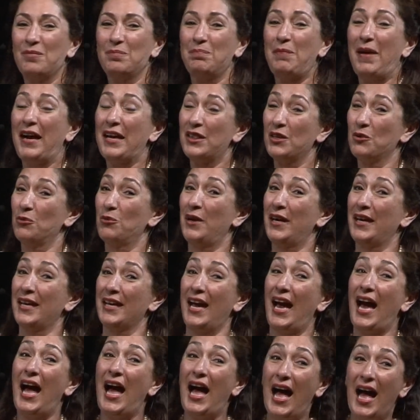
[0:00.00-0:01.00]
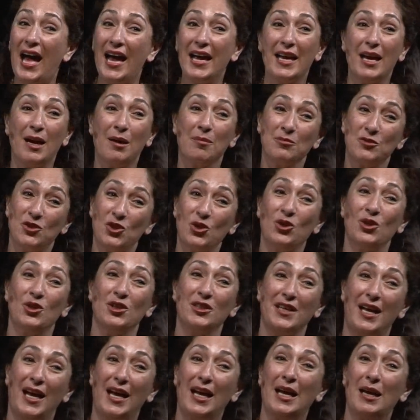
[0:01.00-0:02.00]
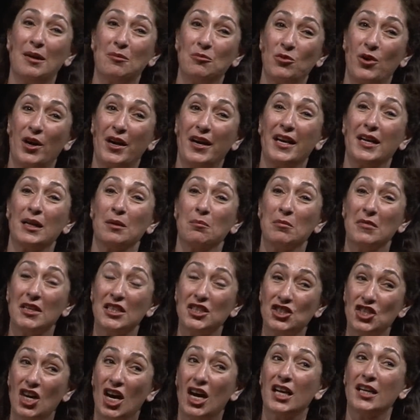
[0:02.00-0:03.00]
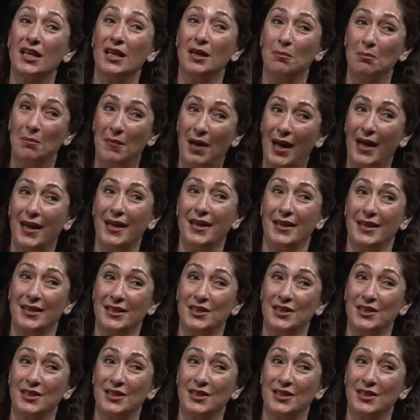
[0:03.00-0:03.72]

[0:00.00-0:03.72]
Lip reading: By the way, I am told I am wearing Madonna mic,